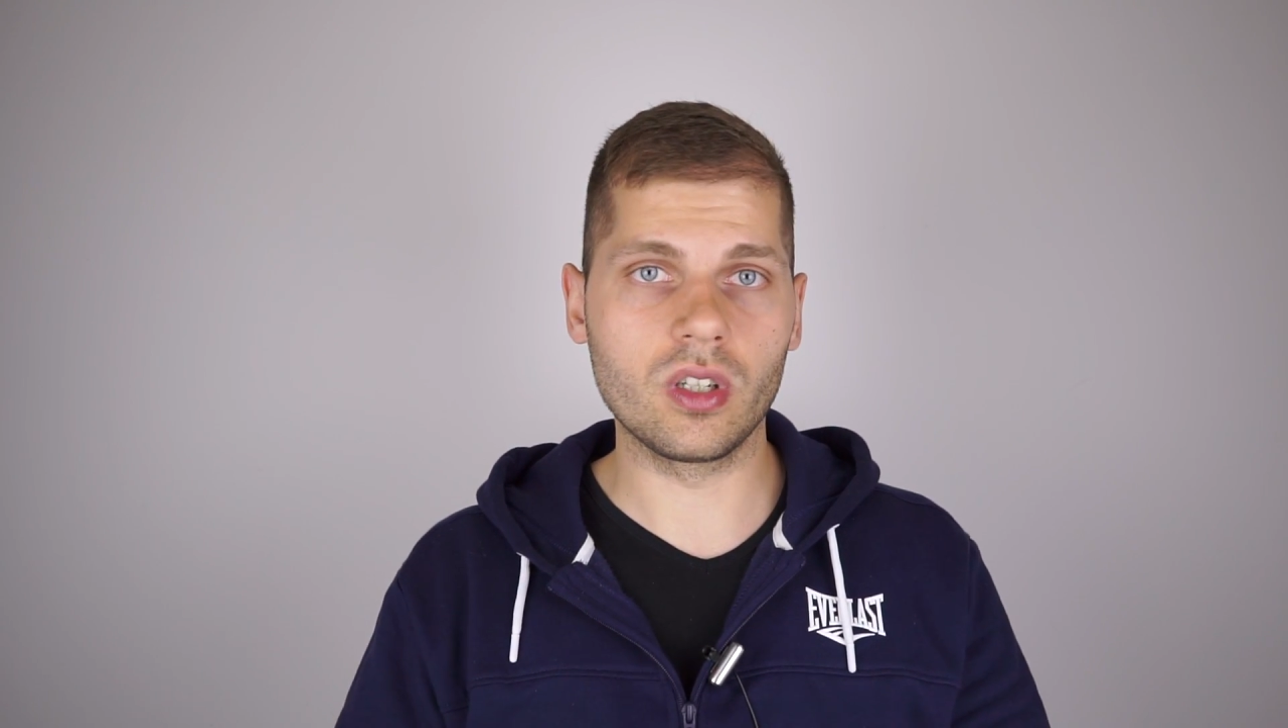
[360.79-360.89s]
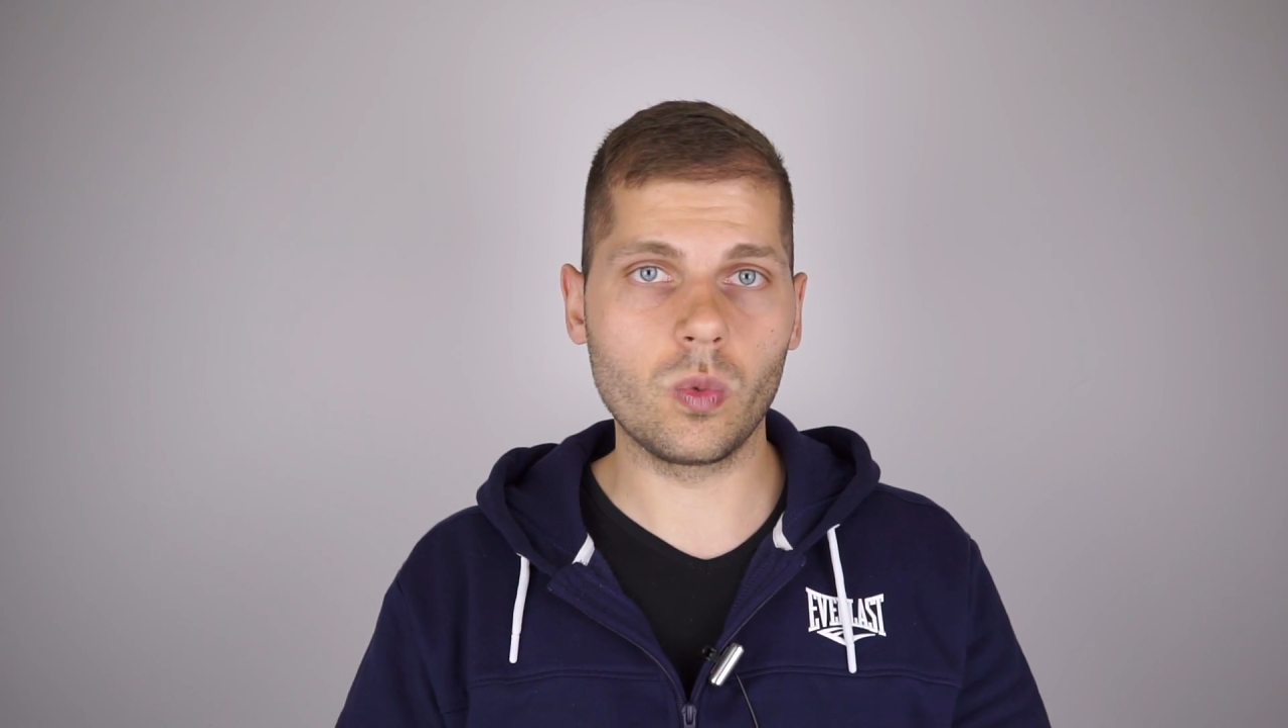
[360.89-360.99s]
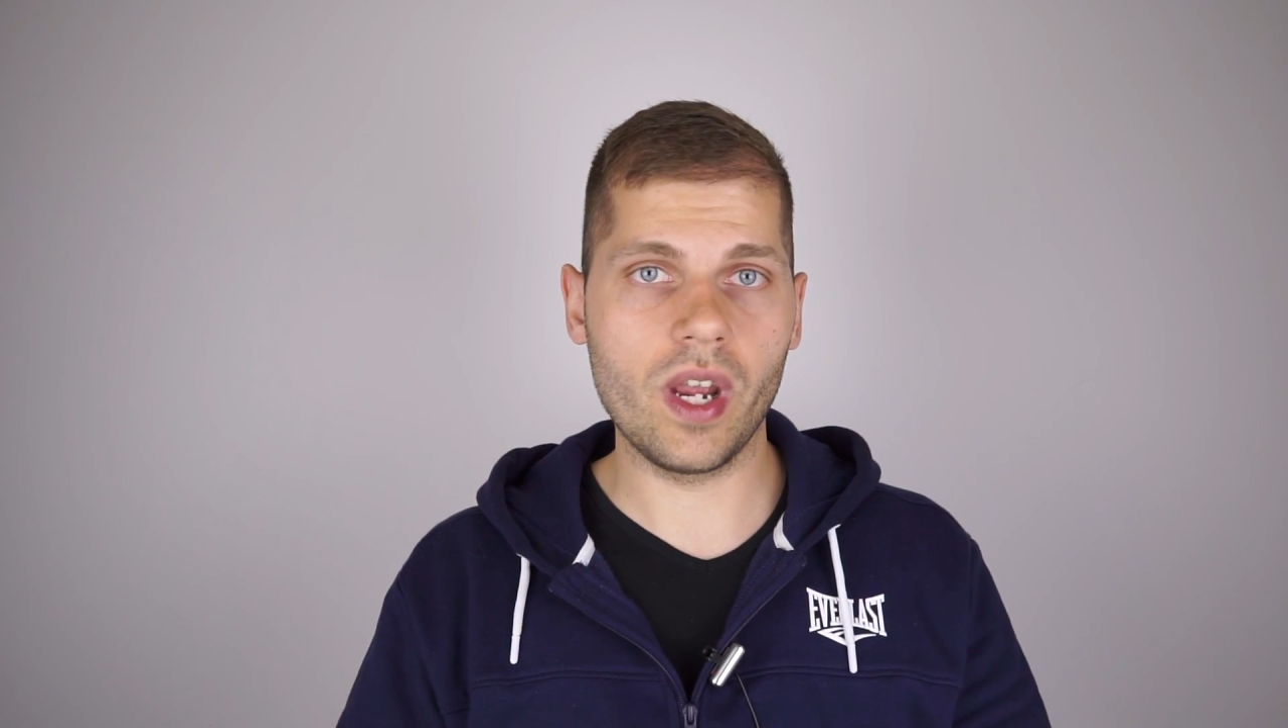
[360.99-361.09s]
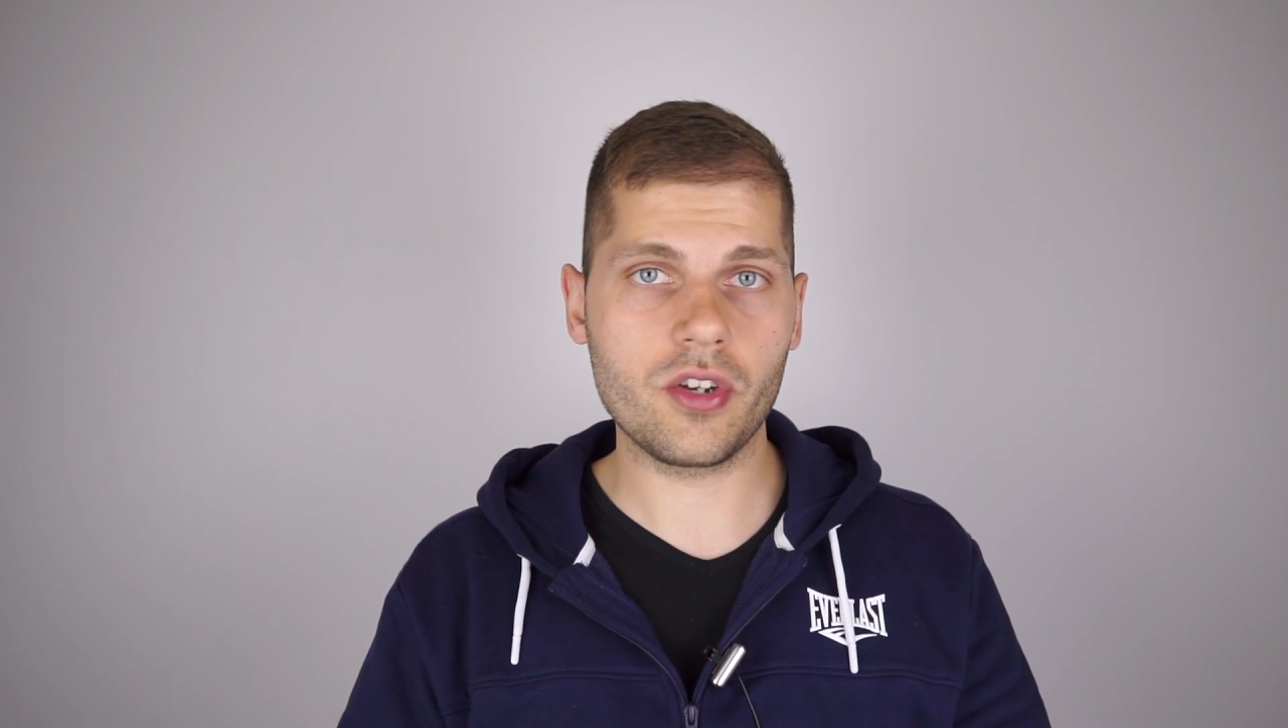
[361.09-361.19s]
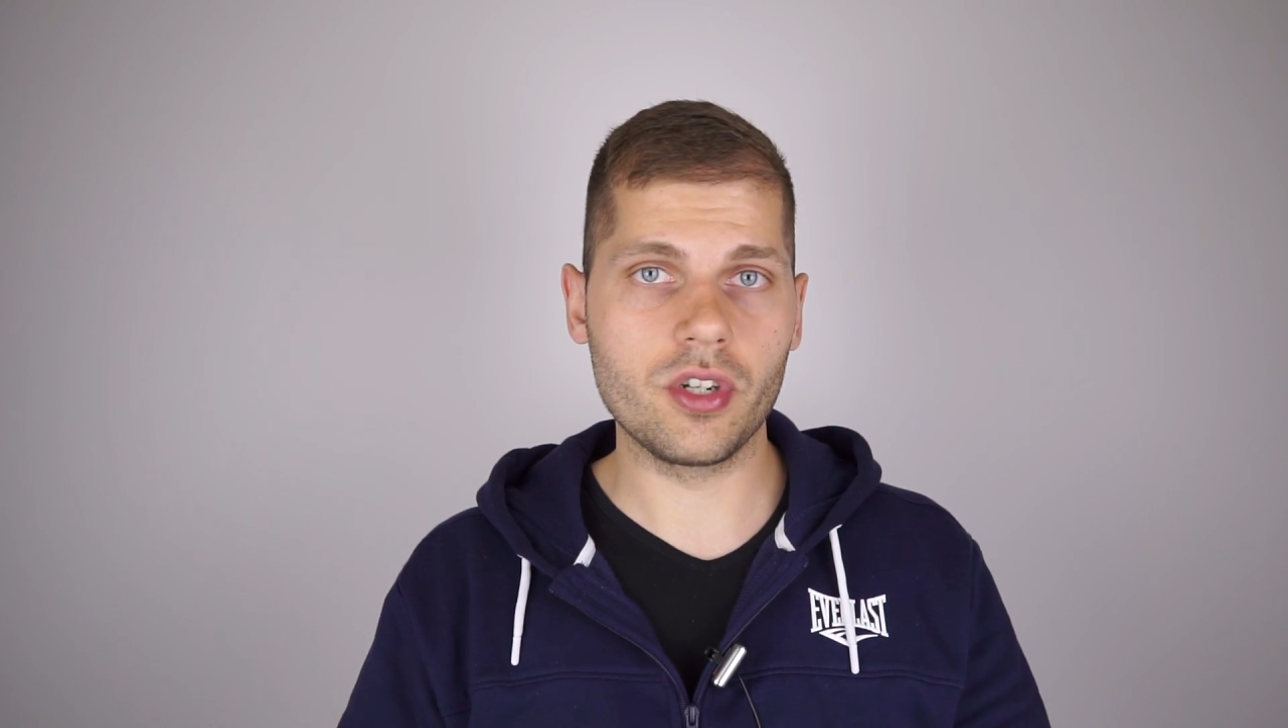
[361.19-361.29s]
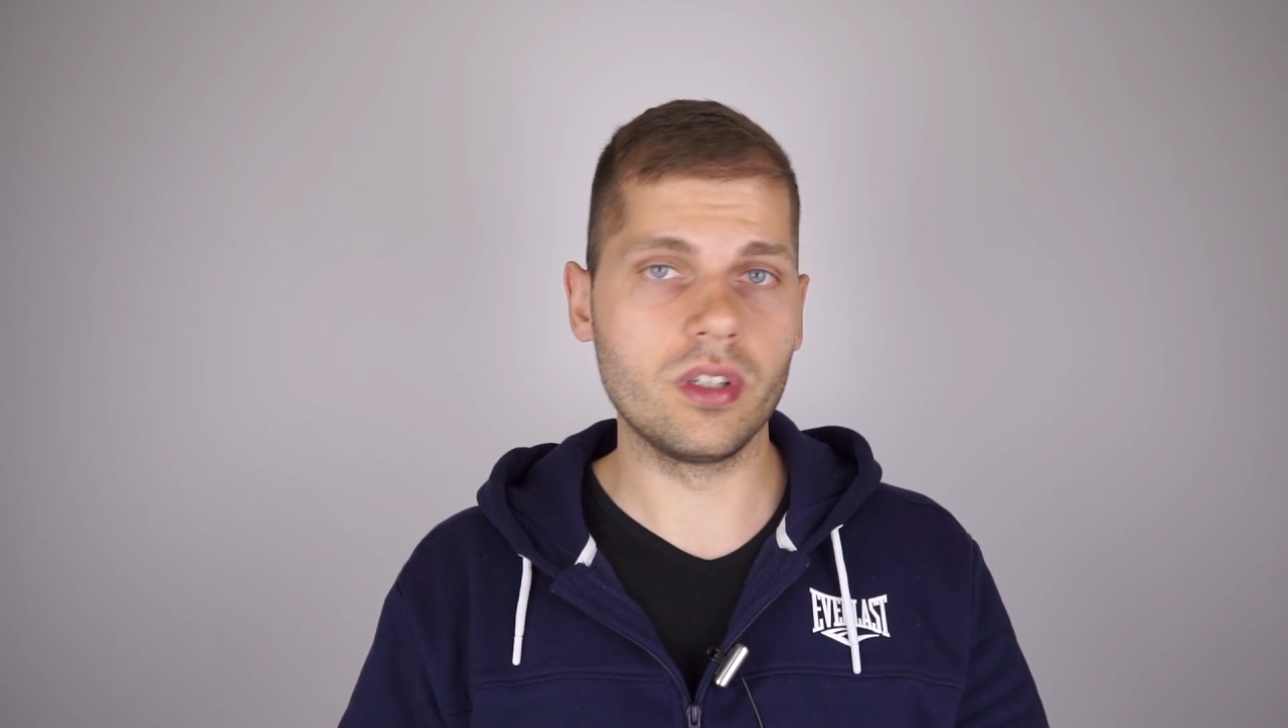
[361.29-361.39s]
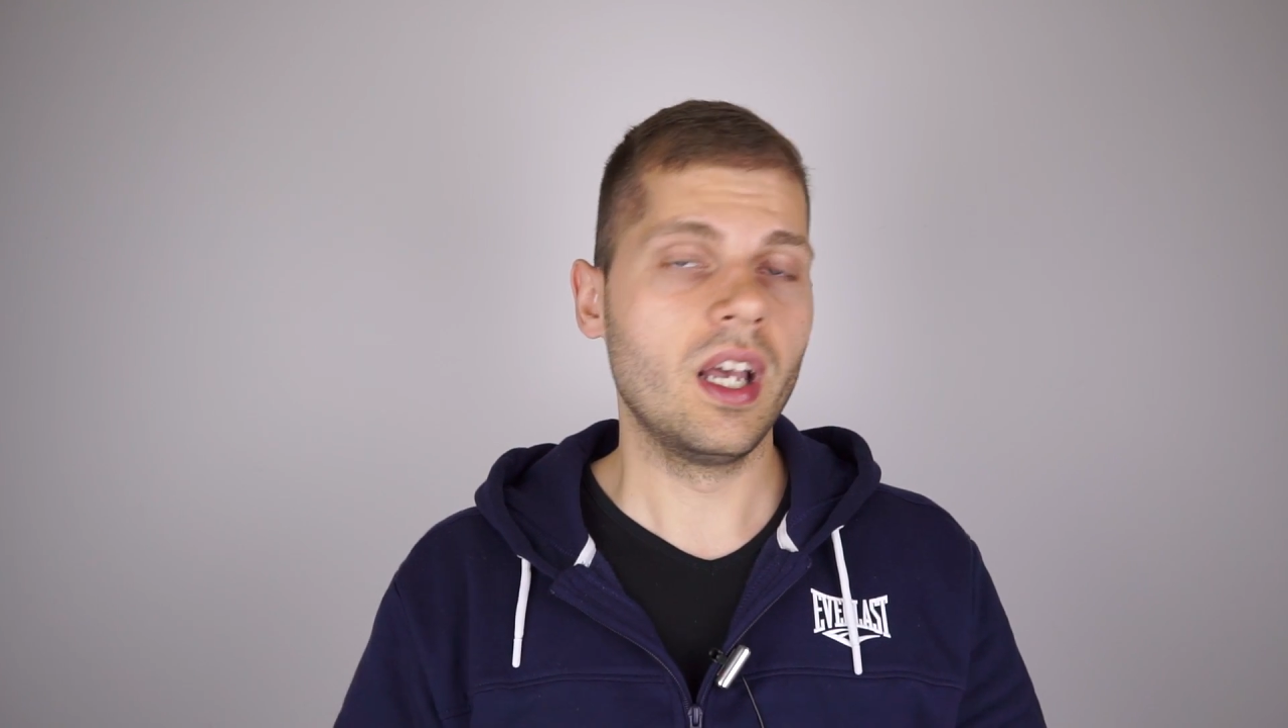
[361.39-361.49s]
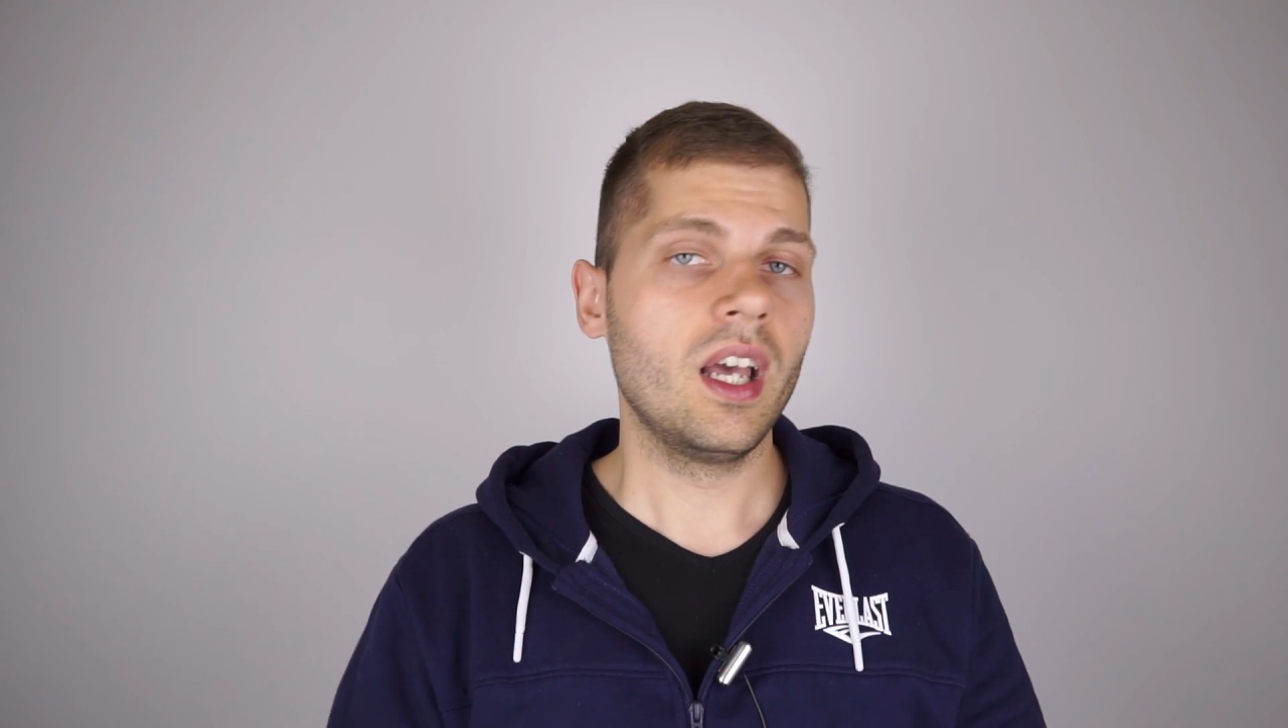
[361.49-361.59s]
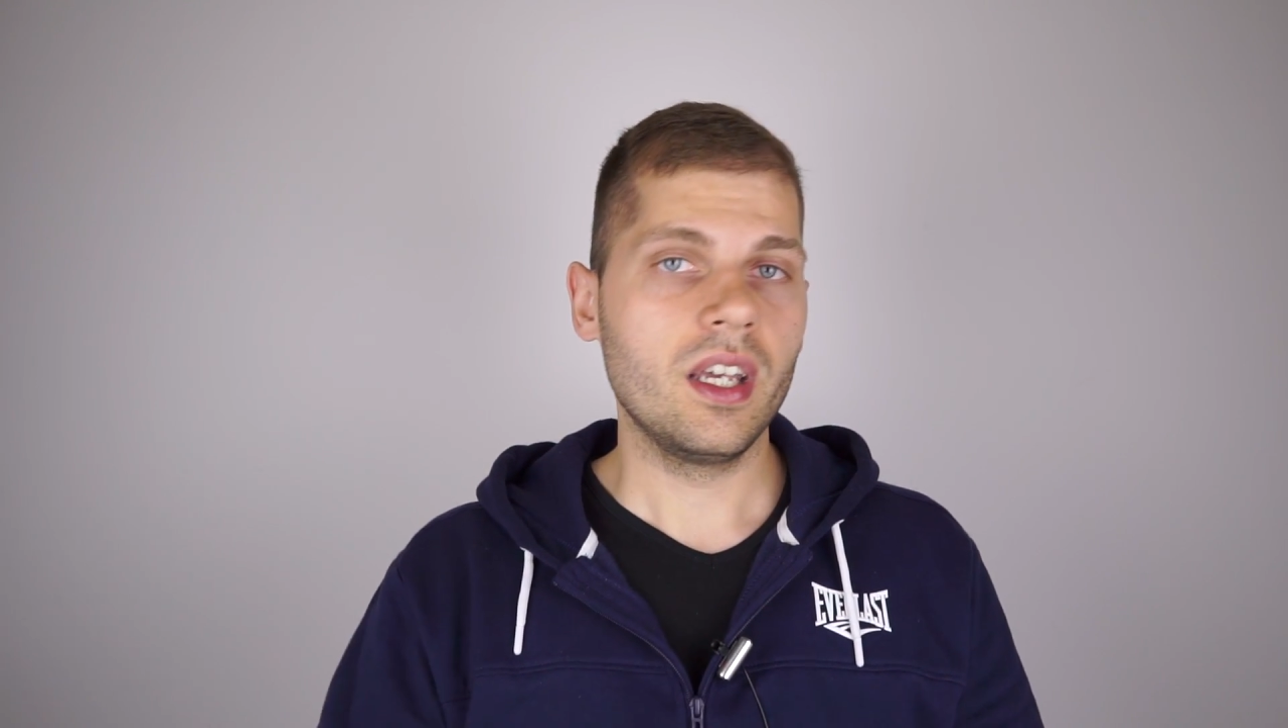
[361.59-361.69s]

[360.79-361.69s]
question